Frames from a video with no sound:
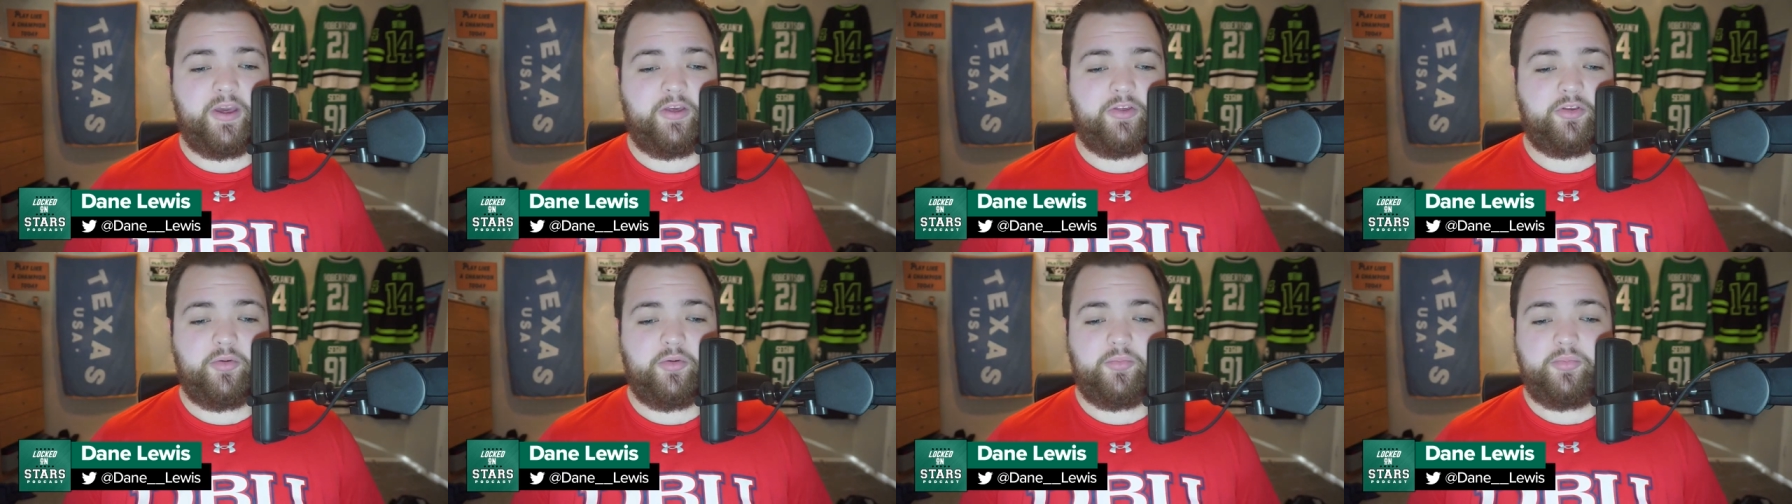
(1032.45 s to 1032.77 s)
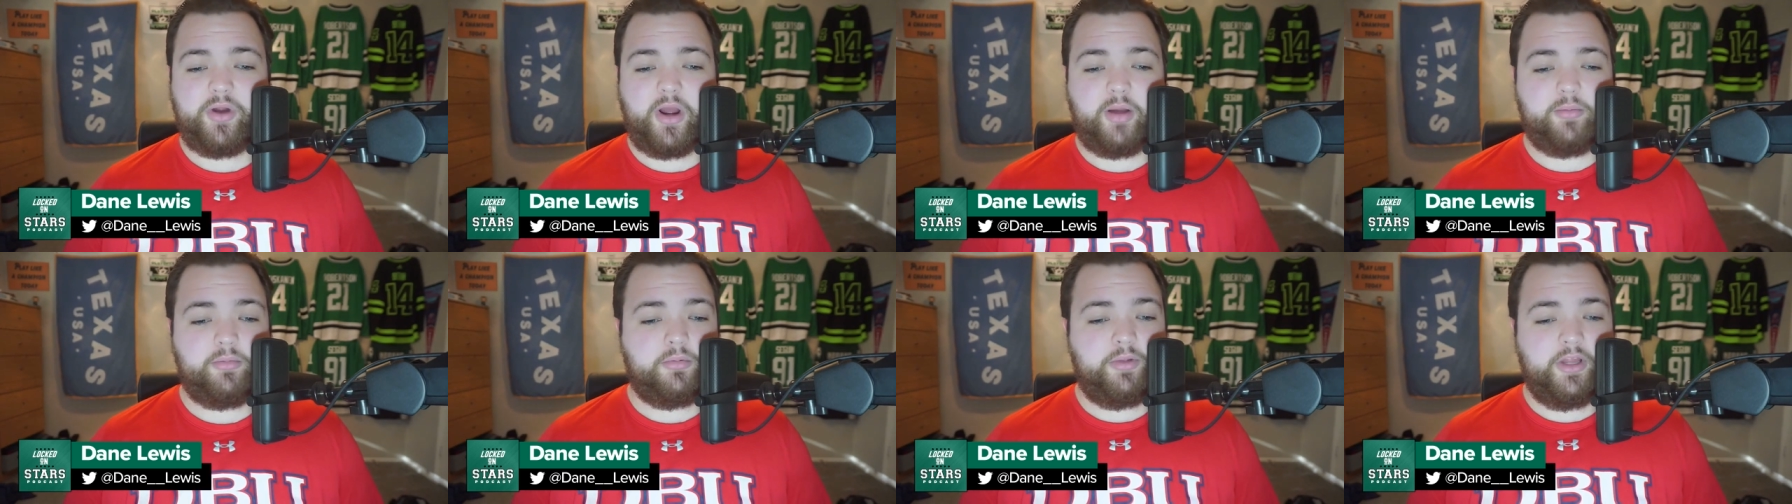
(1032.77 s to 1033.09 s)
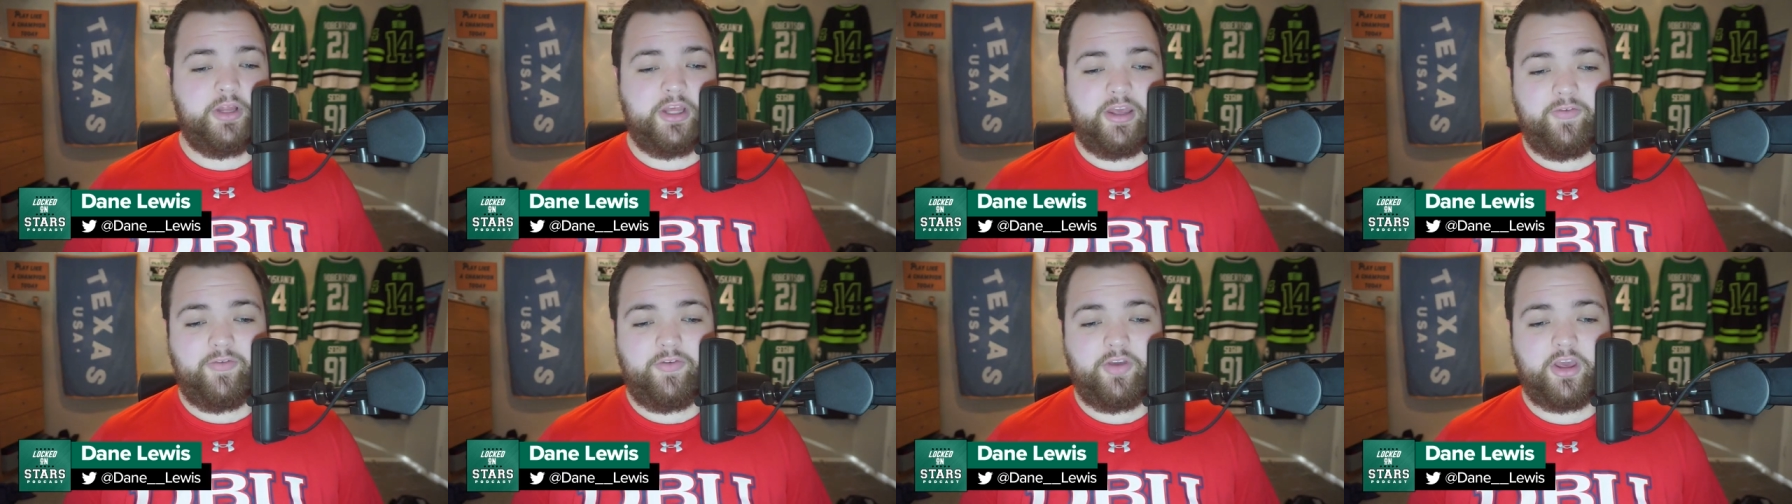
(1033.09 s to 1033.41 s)
They're probably
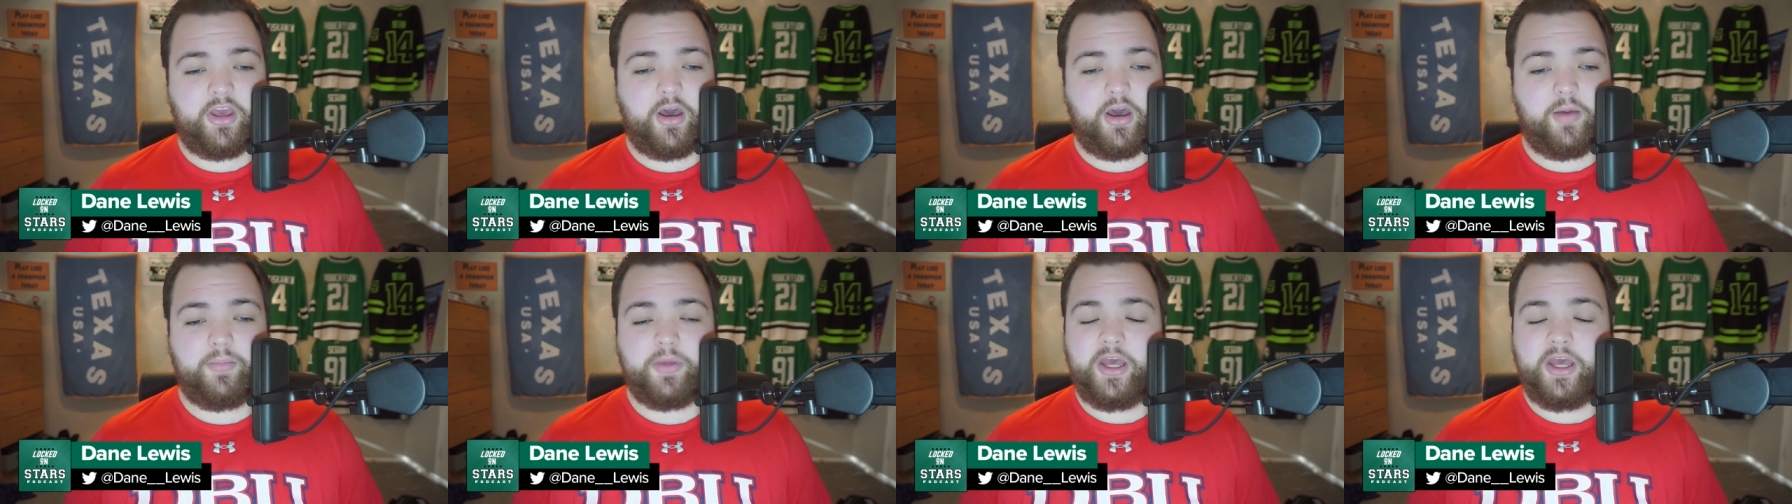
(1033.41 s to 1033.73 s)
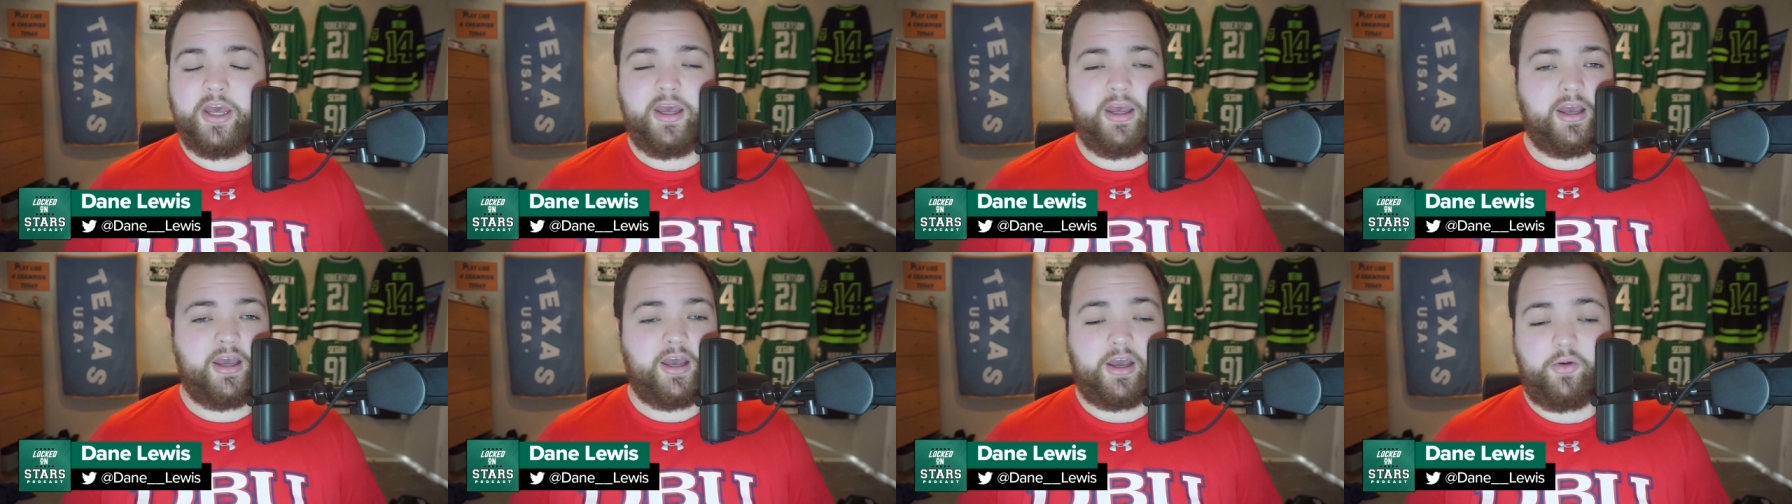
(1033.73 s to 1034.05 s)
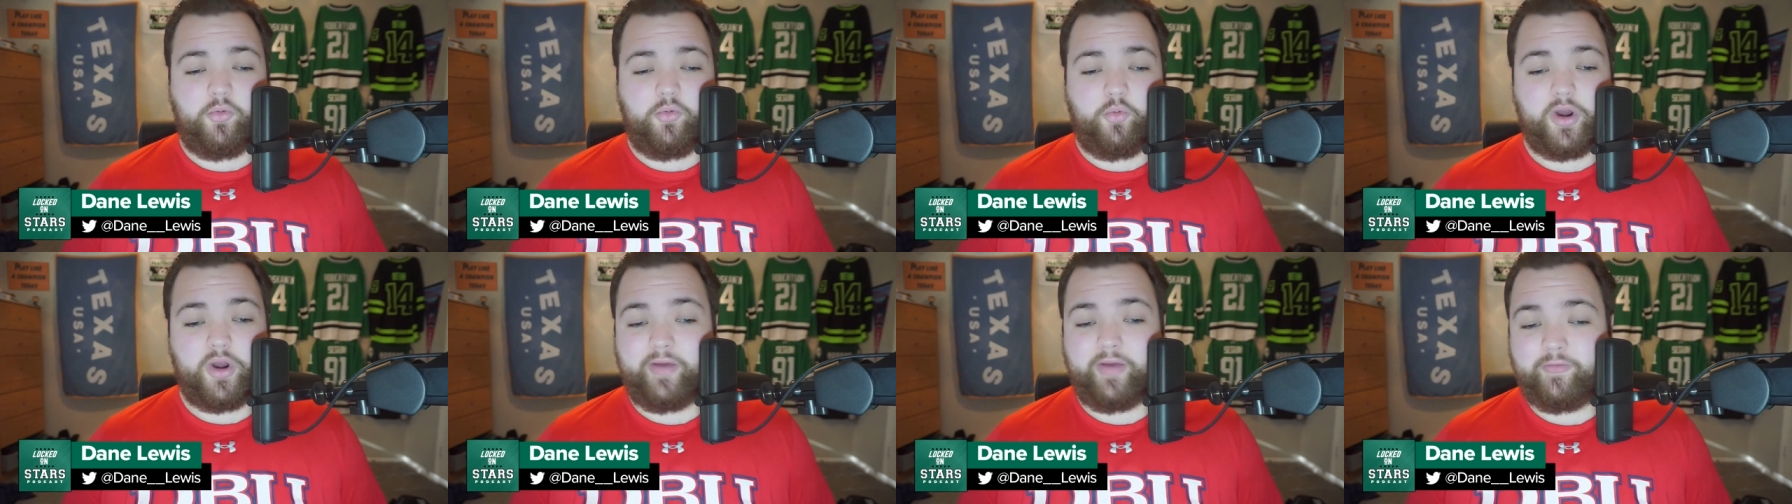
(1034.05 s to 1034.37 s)
giving up uh,
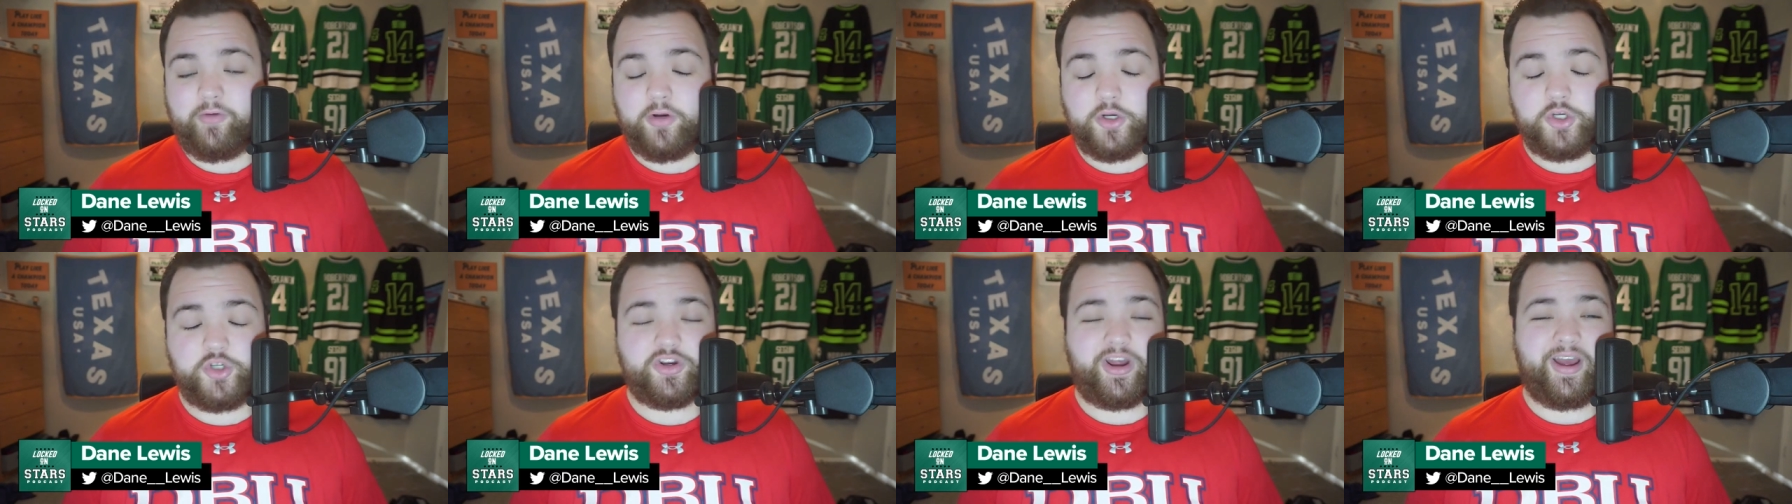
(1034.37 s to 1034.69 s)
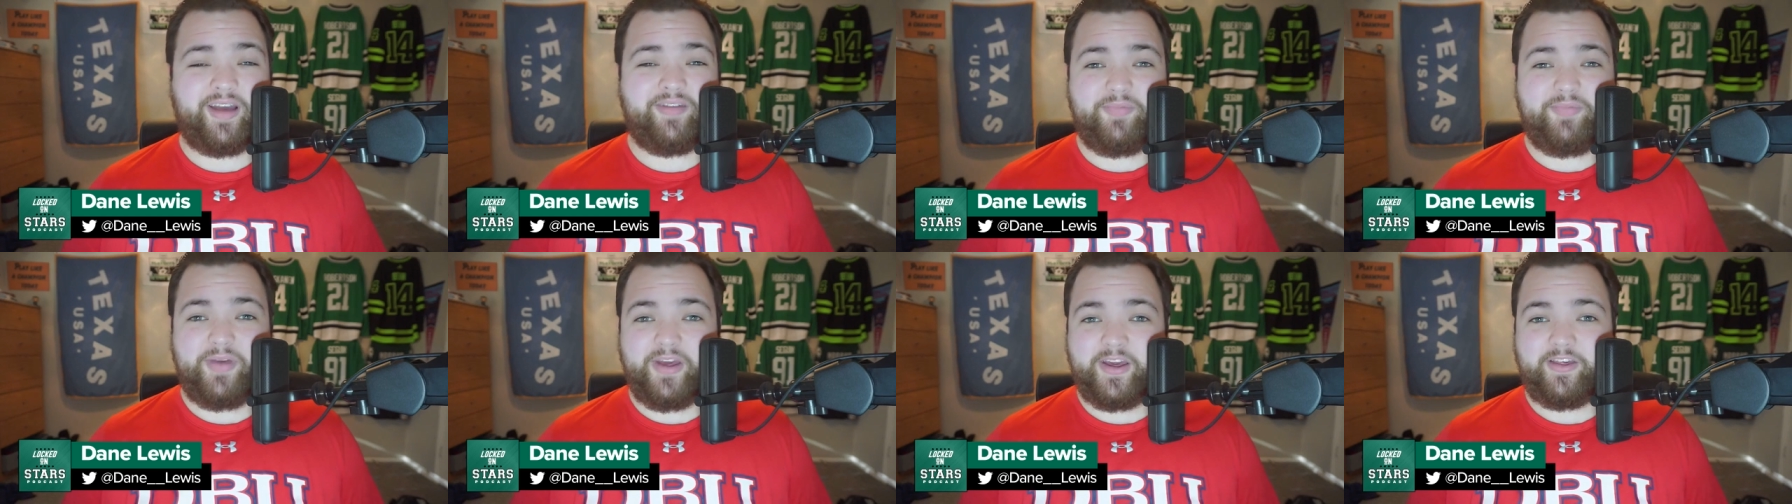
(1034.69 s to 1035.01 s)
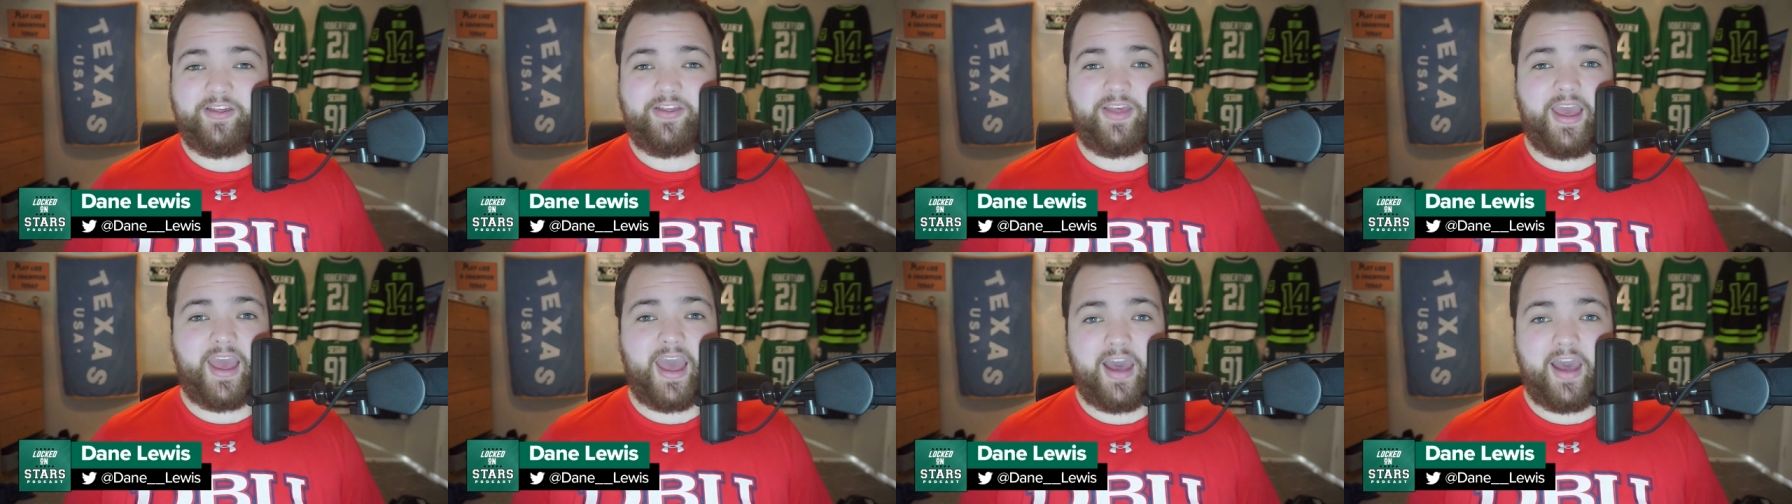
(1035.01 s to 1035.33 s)
whatever draft picks
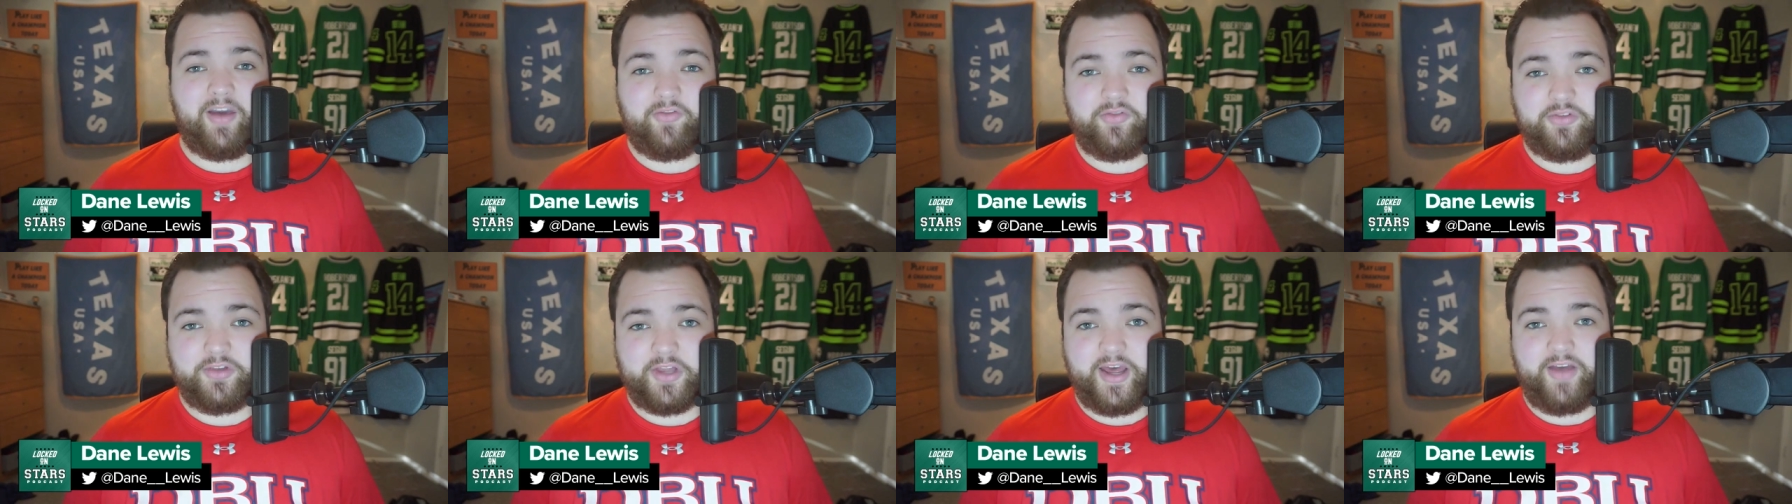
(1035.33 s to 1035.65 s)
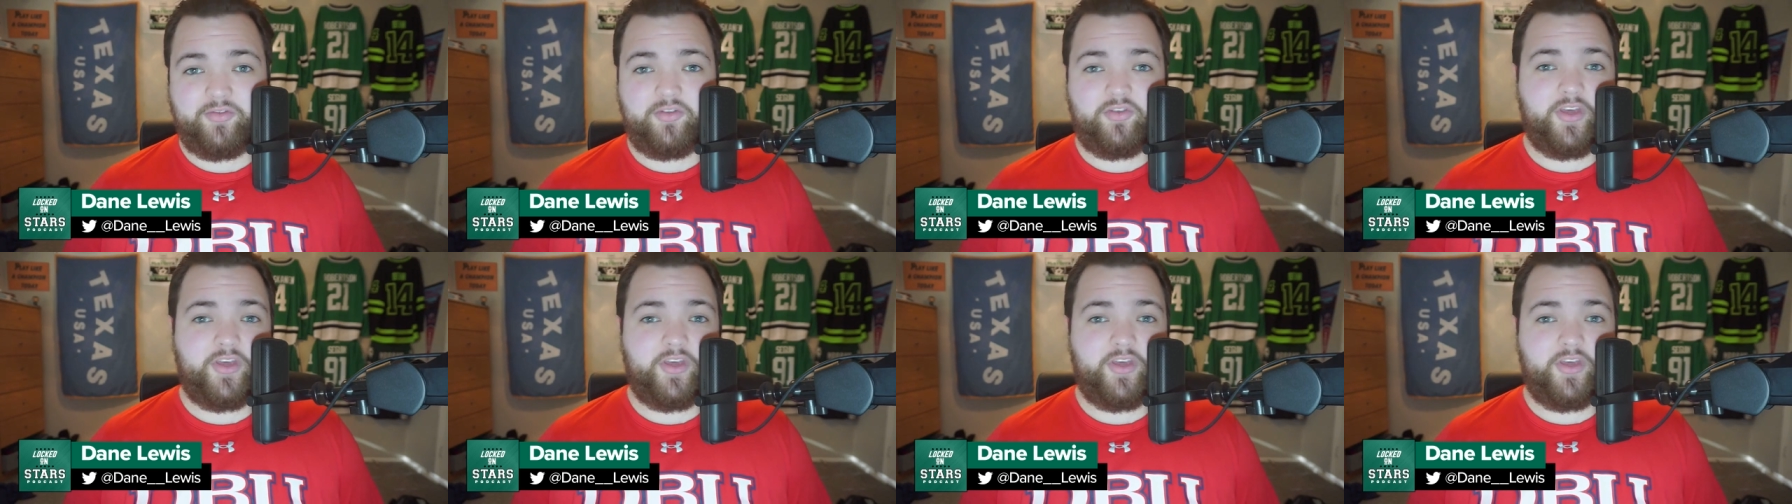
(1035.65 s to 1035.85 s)
they have left.